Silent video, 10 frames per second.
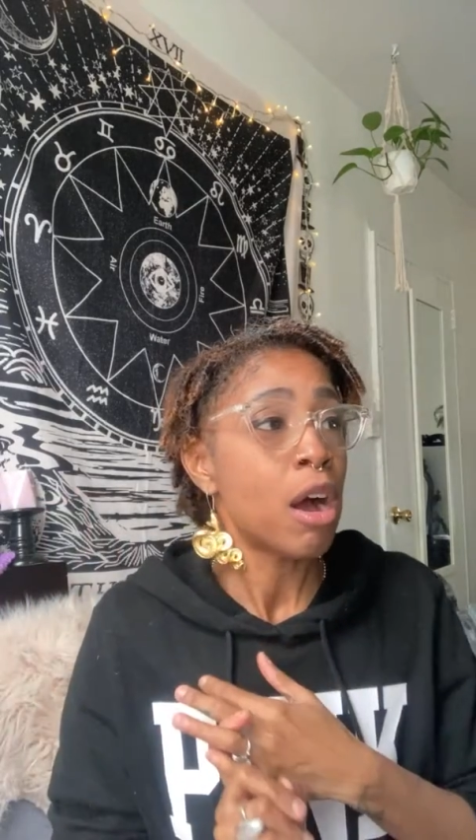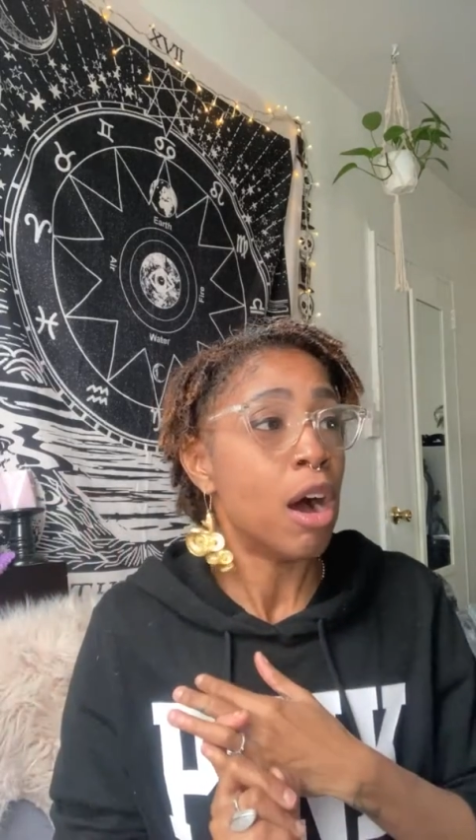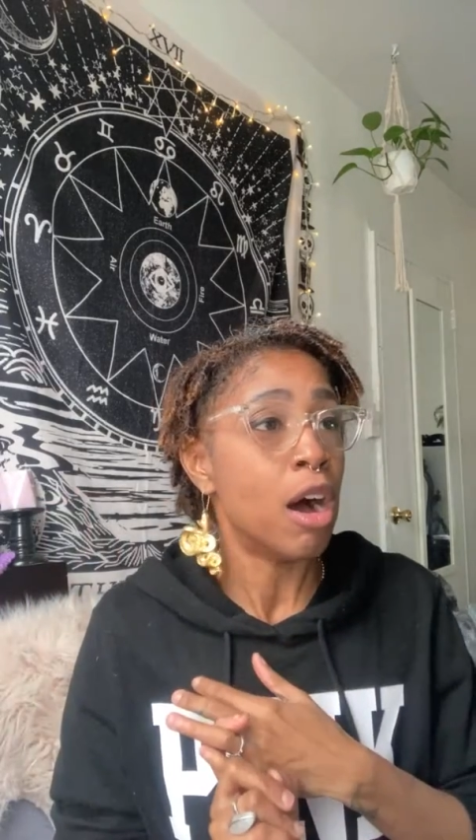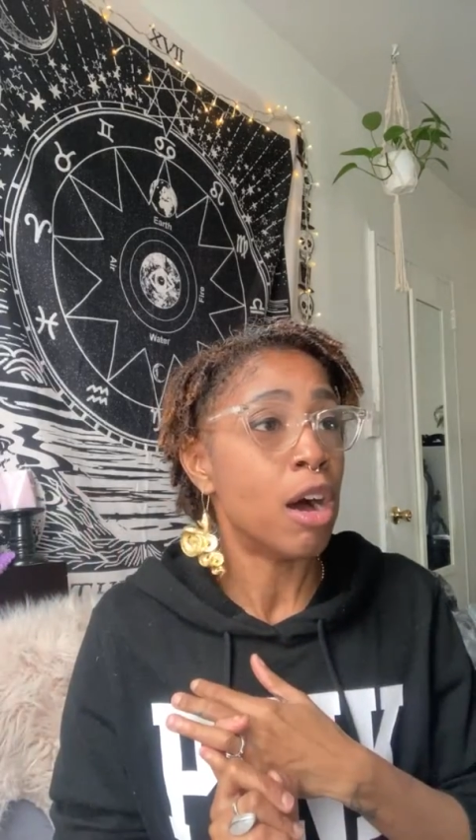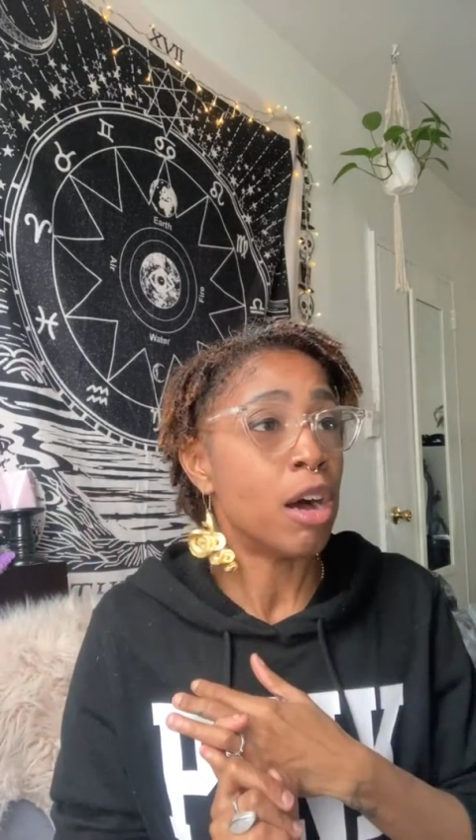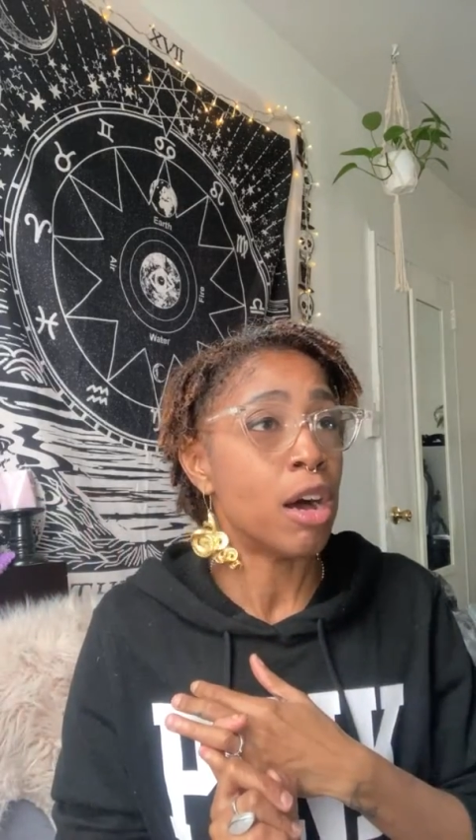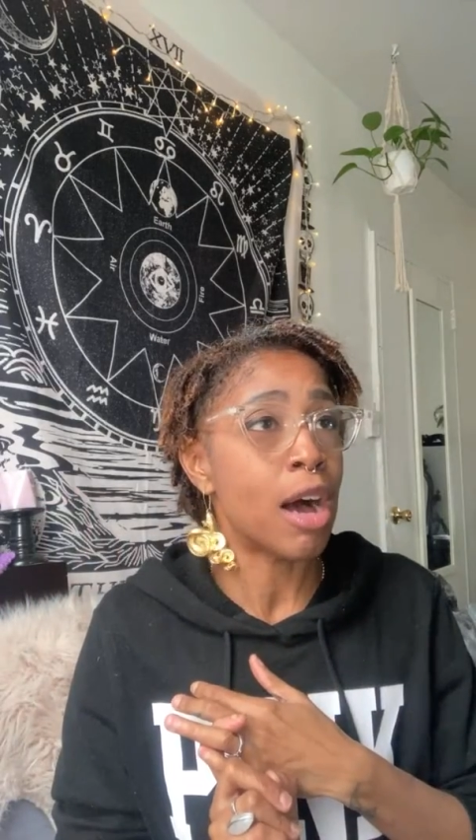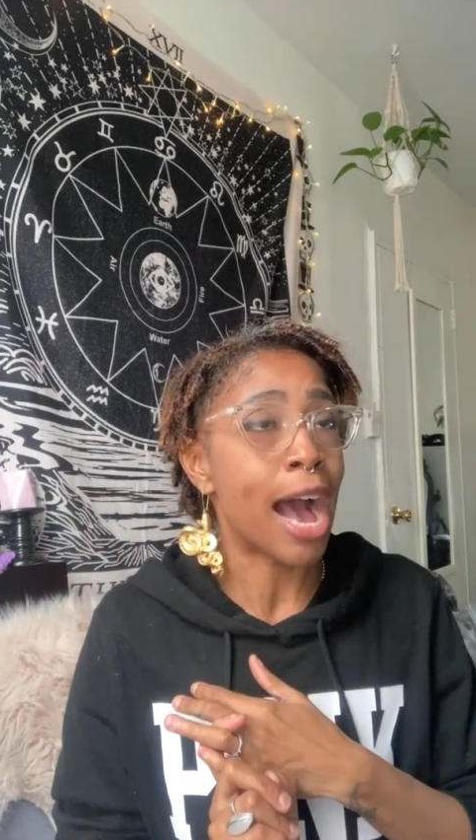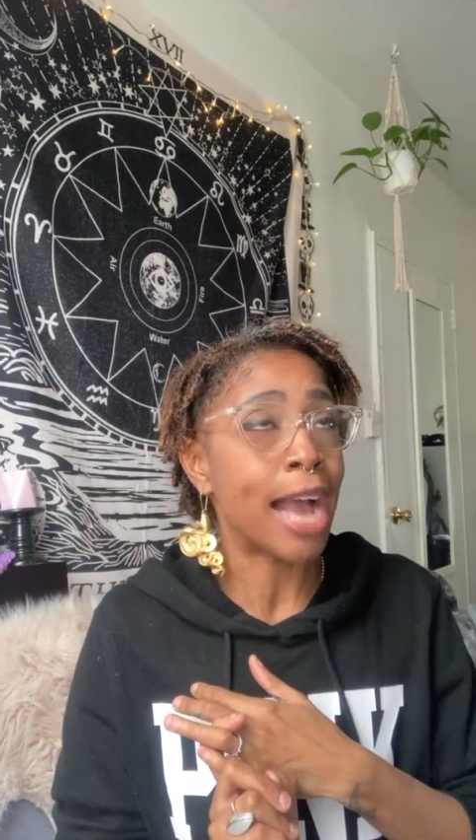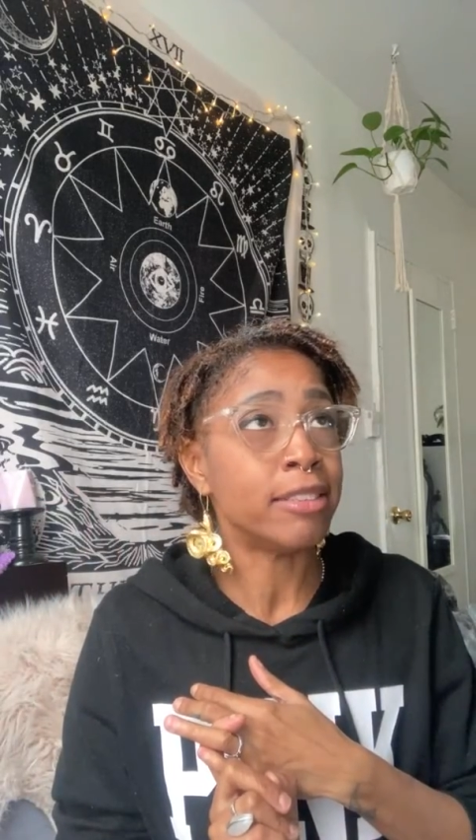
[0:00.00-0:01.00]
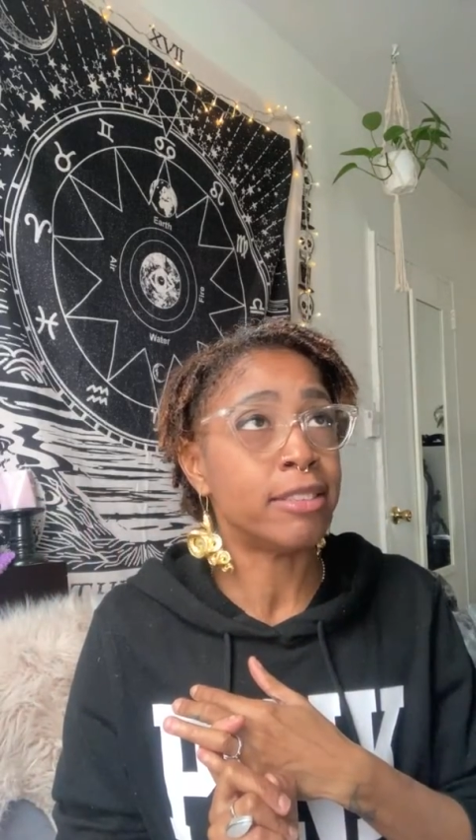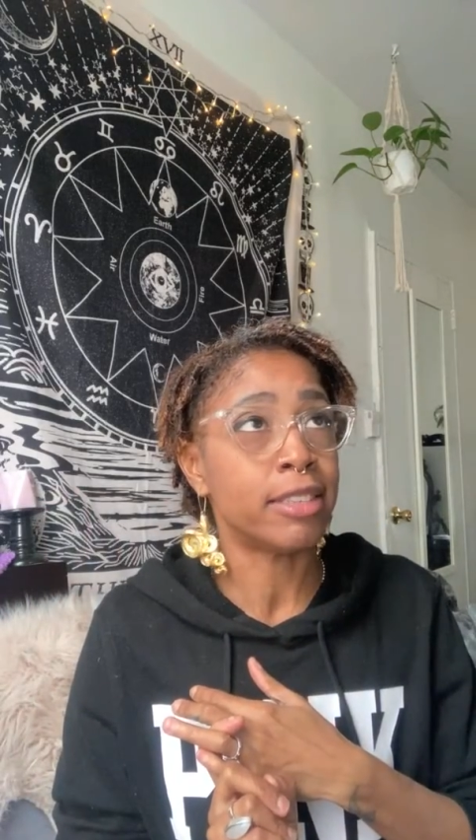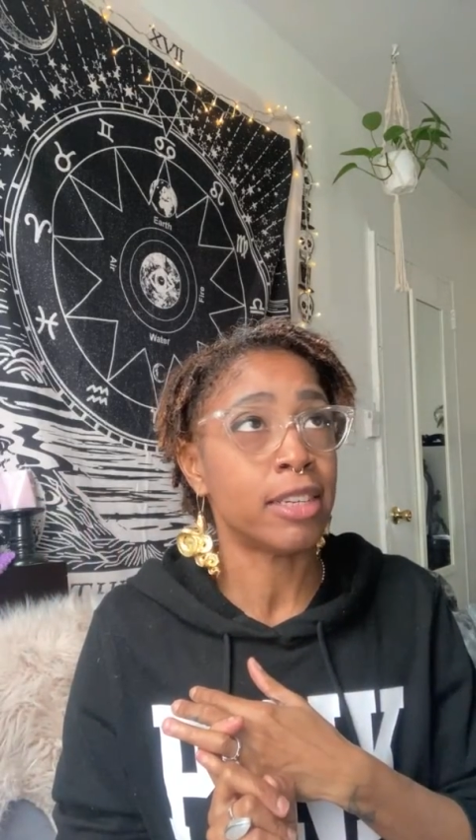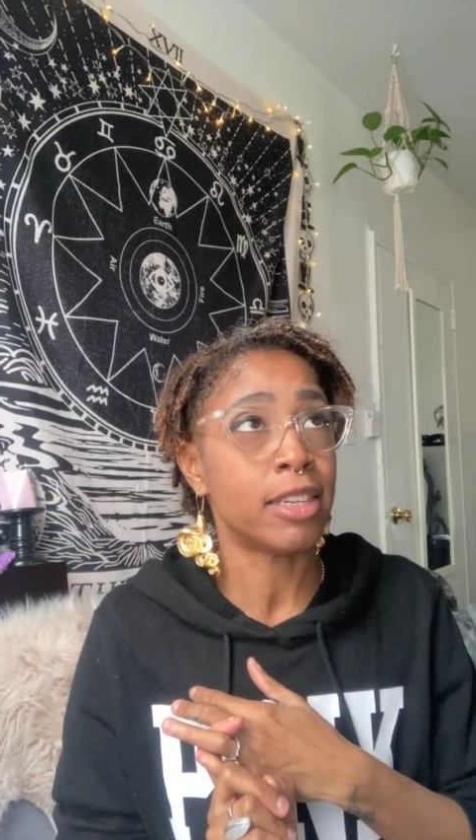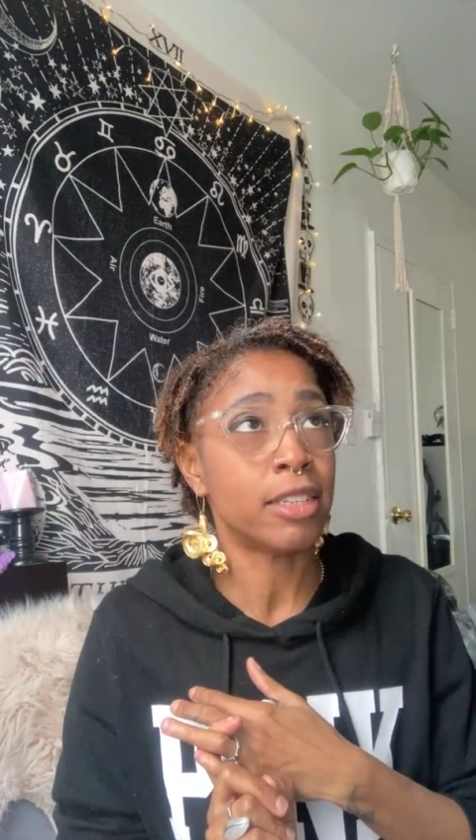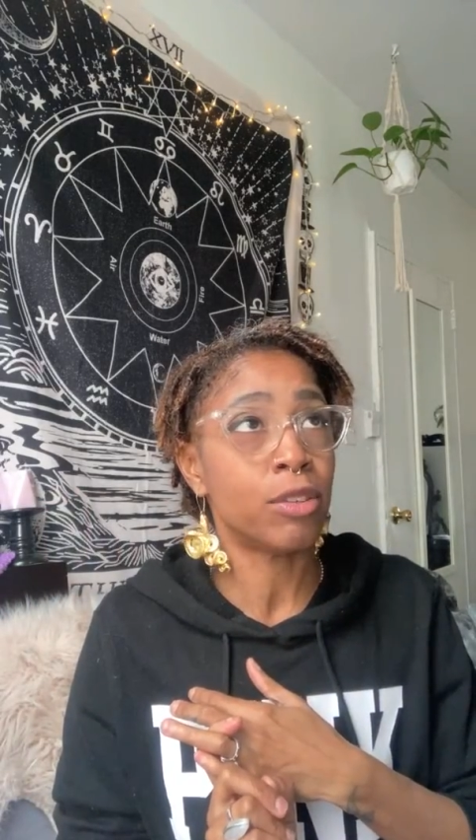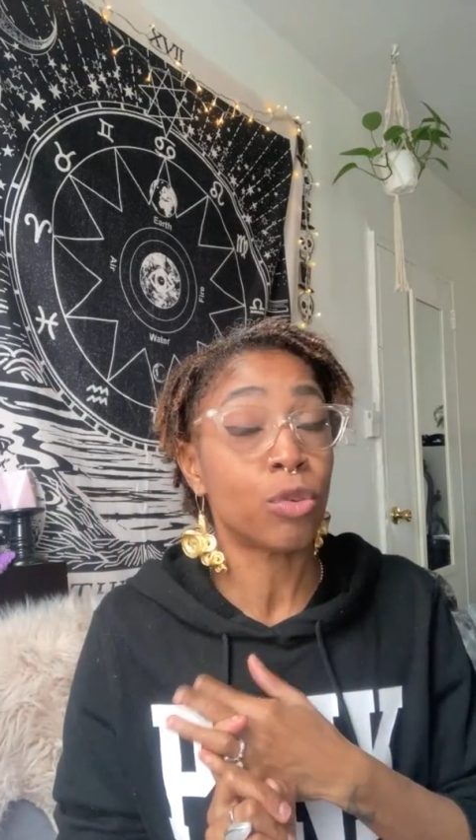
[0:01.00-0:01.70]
I did